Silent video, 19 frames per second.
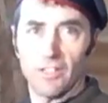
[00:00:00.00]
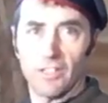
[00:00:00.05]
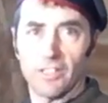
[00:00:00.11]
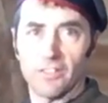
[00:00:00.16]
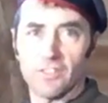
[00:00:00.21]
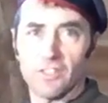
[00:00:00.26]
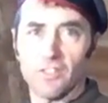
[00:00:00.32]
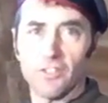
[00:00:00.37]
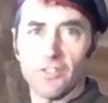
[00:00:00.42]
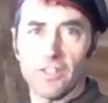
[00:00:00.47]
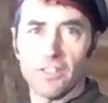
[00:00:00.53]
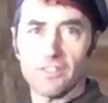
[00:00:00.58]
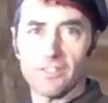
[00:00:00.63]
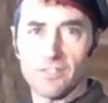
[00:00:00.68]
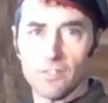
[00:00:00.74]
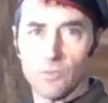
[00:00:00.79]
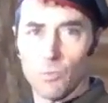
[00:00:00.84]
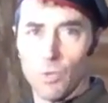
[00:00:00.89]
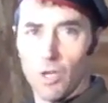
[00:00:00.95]
consider
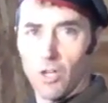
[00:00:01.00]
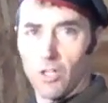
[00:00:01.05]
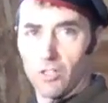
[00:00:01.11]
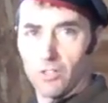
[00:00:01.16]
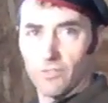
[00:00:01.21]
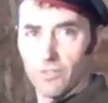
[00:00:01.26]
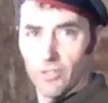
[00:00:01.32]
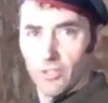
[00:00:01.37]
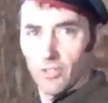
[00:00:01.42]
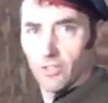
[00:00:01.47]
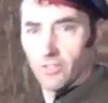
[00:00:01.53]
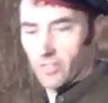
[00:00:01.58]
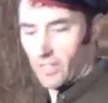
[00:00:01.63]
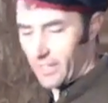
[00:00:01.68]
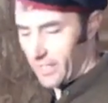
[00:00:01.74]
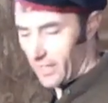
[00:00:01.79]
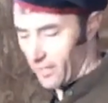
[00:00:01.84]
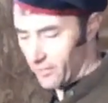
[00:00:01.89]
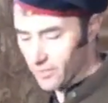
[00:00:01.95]
this the wall of your
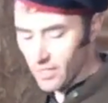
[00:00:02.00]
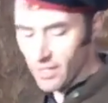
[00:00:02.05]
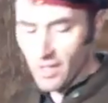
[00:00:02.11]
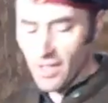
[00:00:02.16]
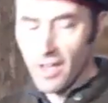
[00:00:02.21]
tiny house.